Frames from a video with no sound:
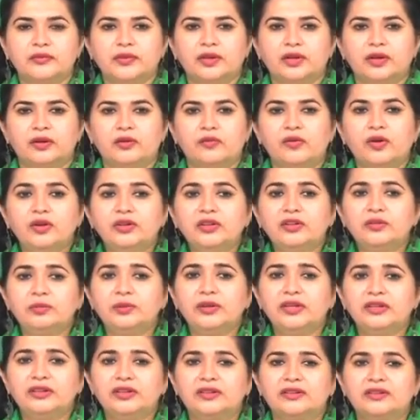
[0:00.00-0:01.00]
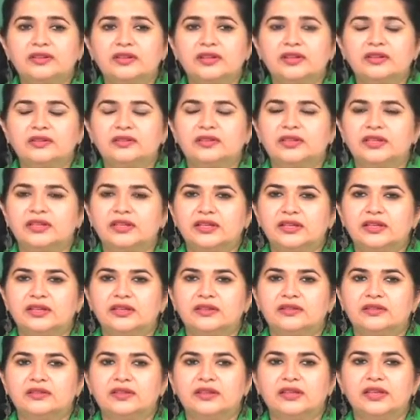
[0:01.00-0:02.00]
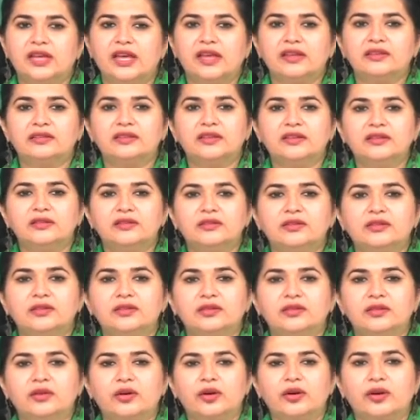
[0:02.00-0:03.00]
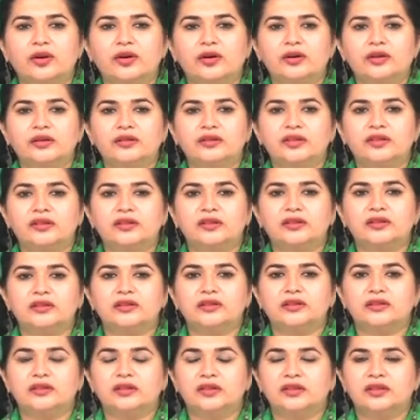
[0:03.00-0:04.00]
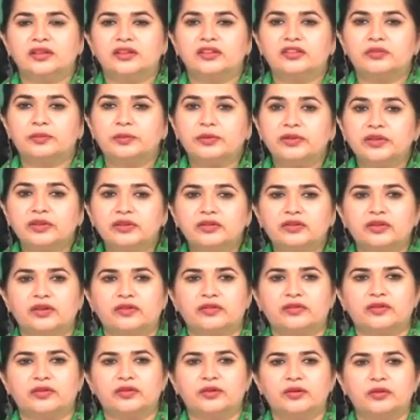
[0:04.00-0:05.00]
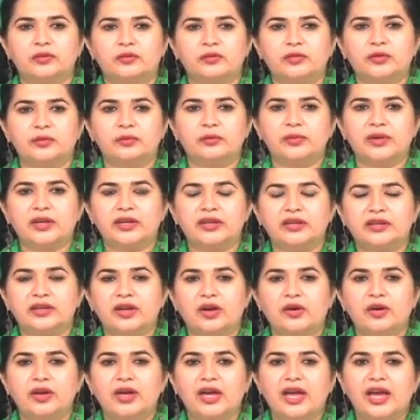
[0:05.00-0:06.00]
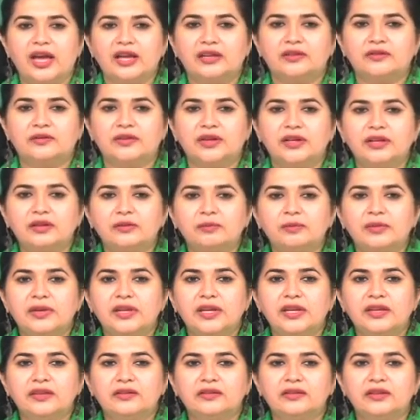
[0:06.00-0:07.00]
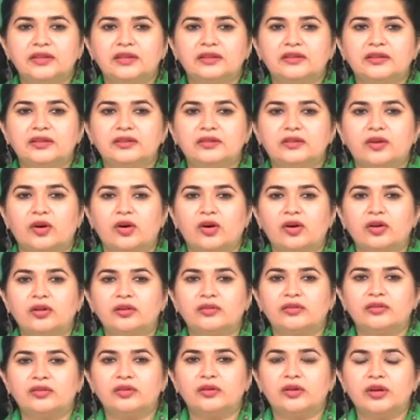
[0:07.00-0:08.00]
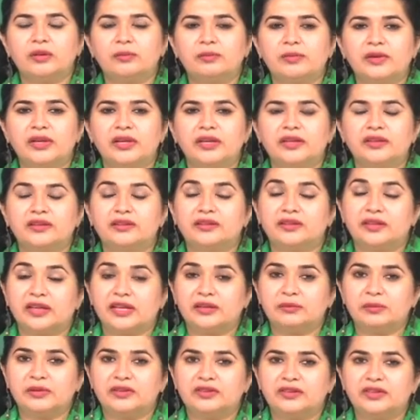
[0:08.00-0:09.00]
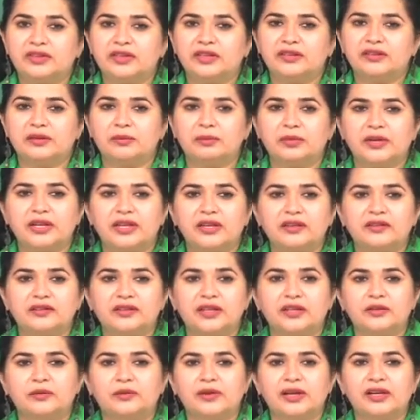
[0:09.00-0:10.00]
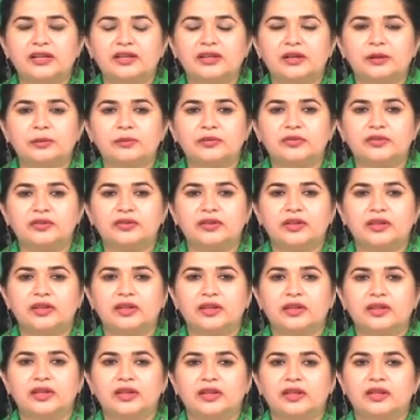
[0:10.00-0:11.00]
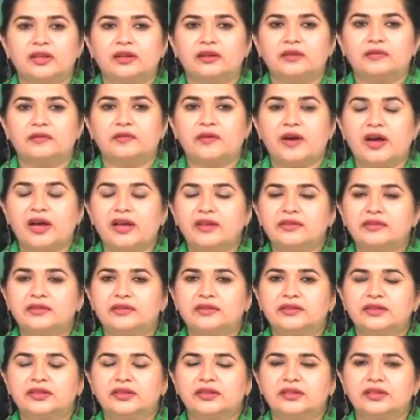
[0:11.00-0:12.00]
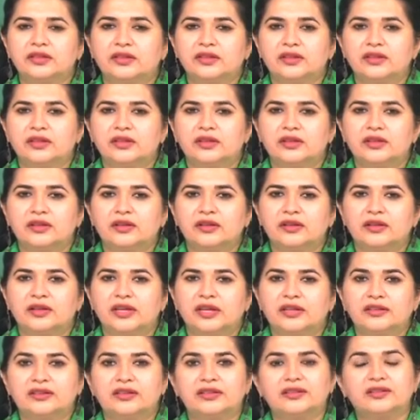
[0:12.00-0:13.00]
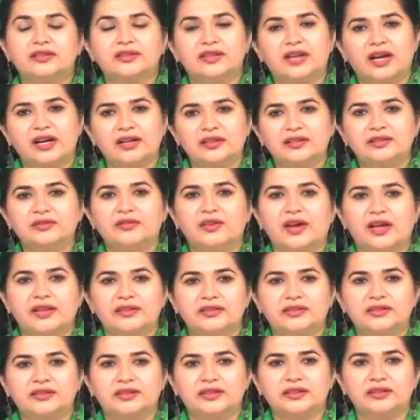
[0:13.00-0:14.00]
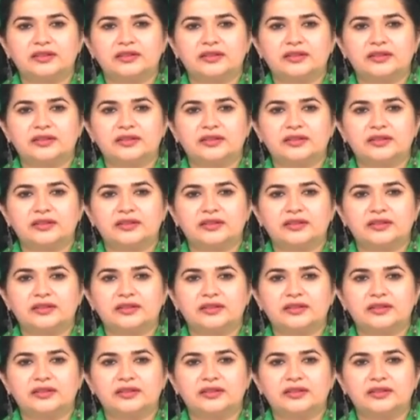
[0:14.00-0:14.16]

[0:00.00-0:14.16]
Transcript: what is being discussed here is the essence or the spirit of Mumbai. Now, at one place, it is also a place, it can be seen as a place that welcomes fast and discards faster.